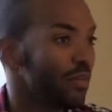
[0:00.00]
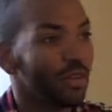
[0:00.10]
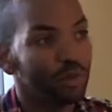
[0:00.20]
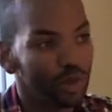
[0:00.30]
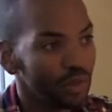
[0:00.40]
Even
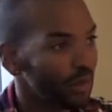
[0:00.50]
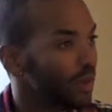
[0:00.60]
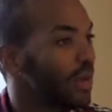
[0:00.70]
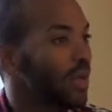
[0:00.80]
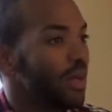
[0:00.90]
though
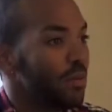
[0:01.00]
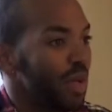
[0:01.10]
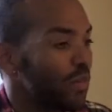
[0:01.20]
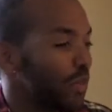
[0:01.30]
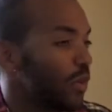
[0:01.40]
gender
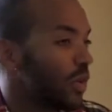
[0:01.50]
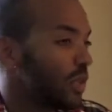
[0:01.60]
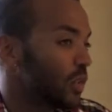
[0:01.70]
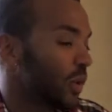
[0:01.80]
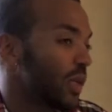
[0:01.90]
may feel
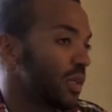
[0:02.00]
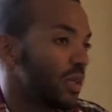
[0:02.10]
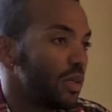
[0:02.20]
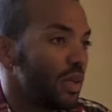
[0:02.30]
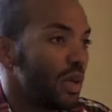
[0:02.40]

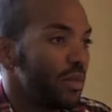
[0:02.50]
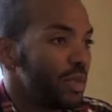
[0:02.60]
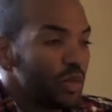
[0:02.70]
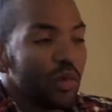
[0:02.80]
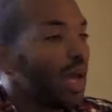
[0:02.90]
constructed,
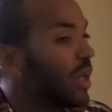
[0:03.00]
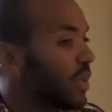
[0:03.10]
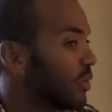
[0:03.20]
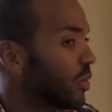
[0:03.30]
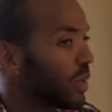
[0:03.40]
it's
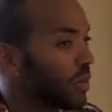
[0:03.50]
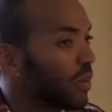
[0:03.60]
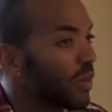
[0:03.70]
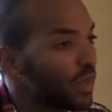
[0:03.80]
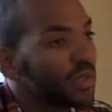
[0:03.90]
reality for
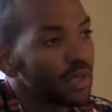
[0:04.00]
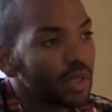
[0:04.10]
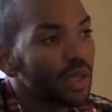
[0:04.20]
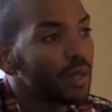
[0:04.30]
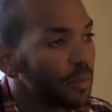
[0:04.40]
people, things
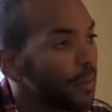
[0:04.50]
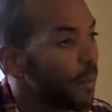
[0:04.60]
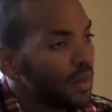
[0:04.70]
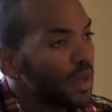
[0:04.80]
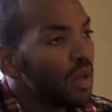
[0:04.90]
like that.
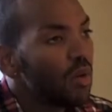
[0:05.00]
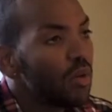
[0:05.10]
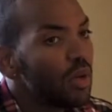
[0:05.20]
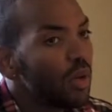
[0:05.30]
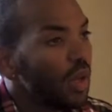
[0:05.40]

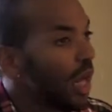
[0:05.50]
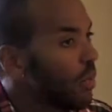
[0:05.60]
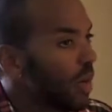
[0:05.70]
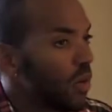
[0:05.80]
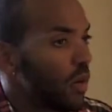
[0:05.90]
Well, a lot
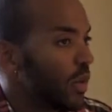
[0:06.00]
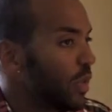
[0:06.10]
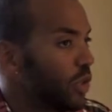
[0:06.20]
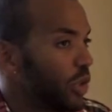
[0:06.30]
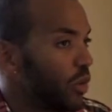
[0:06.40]
of my work
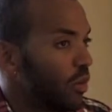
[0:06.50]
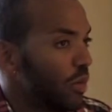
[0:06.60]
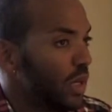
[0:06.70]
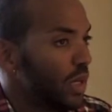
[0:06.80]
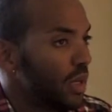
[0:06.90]
this year will
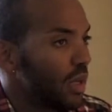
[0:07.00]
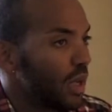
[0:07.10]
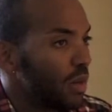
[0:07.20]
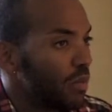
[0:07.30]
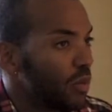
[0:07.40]
be
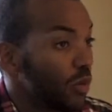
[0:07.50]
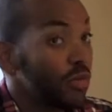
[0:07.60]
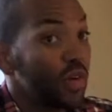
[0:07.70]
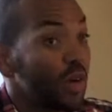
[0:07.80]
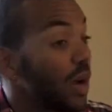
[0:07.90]
sort of
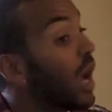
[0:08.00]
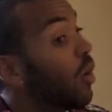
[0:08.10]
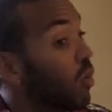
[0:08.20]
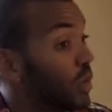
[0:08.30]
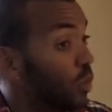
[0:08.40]
figuring
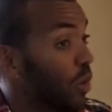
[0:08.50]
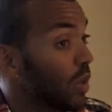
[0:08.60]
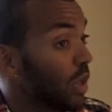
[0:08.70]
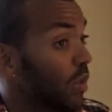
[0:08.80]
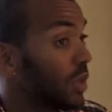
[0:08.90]
out what's
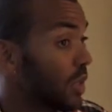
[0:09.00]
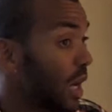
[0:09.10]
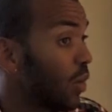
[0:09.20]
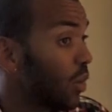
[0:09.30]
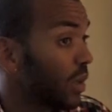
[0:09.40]
working and what's
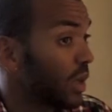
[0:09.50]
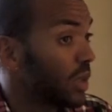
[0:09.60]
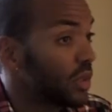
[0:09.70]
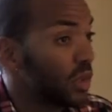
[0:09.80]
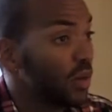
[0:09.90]
not
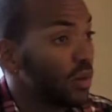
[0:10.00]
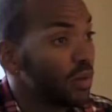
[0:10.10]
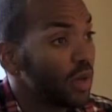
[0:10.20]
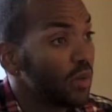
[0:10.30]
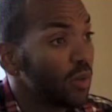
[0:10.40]
working. So,
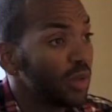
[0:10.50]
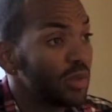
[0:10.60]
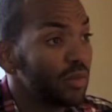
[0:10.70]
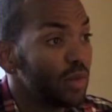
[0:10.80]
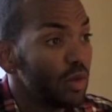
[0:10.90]
I'm
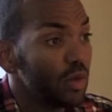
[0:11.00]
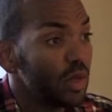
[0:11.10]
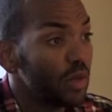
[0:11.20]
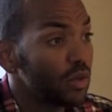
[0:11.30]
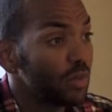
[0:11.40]
relatively new
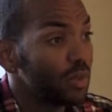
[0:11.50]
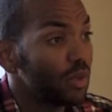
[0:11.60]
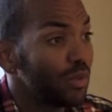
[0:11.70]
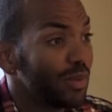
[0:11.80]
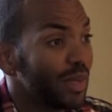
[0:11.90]
here, so I'm
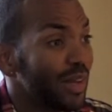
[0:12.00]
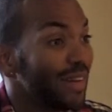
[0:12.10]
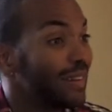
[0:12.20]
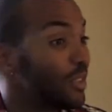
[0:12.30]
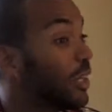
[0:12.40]
still
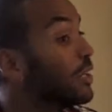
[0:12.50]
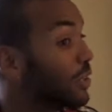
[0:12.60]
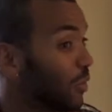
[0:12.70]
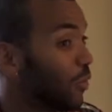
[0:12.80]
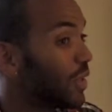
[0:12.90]
getting a
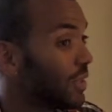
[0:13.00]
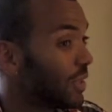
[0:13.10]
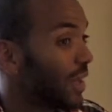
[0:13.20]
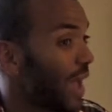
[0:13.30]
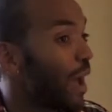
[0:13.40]
sense of
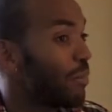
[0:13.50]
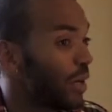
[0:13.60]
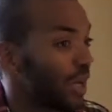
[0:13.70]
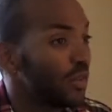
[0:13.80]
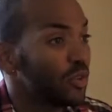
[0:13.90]
what's
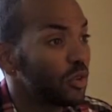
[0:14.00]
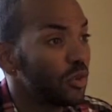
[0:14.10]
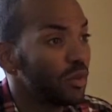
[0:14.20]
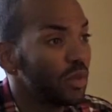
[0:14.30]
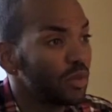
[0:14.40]
happening at the
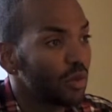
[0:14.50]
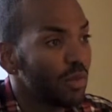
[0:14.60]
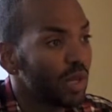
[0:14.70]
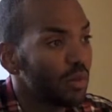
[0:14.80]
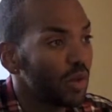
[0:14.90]
school and sort
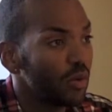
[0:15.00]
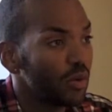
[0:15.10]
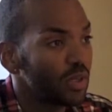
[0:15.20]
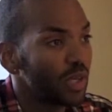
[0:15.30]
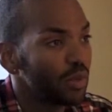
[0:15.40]
of making my
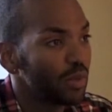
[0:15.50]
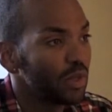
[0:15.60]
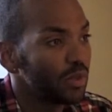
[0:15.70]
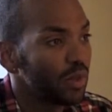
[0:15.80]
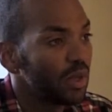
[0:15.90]
own
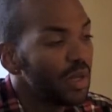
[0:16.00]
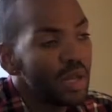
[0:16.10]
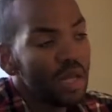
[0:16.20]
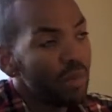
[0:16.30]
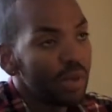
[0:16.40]
assessments. But
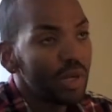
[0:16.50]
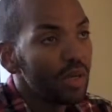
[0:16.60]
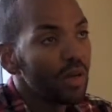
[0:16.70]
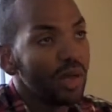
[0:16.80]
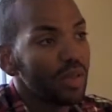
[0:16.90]

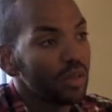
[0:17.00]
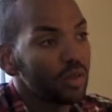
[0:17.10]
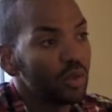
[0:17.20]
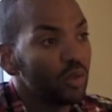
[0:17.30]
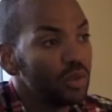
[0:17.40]
again, I think the
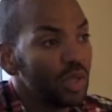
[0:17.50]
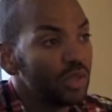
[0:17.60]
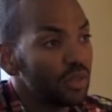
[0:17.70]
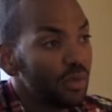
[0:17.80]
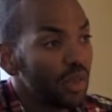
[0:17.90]
school has
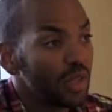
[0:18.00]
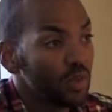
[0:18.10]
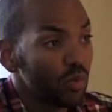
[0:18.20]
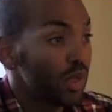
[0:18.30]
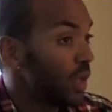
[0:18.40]
done some
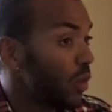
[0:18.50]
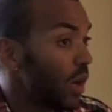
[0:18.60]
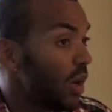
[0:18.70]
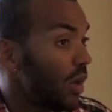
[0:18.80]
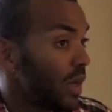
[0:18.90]
things really
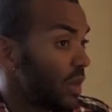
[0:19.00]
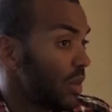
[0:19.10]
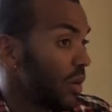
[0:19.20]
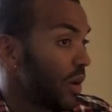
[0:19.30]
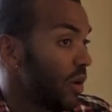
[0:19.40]
well, and I
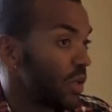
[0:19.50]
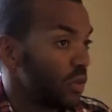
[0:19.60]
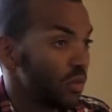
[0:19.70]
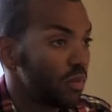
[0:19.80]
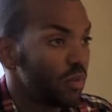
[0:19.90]
think there are areas
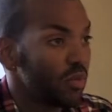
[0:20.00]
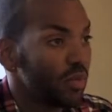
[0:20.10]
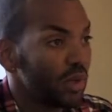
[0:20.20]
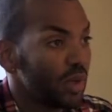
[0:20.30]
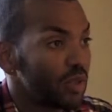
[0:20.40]
for
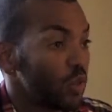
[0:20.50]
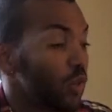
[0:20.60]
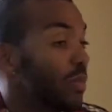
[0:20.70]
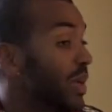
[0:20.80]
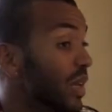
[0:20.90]
improvement, as there
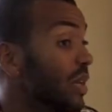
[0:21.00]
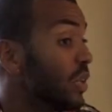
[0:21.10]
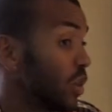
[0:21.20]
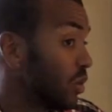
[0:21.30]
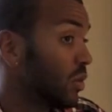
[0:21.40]
would be in
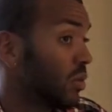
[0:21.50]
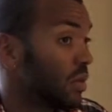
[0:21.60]
any school.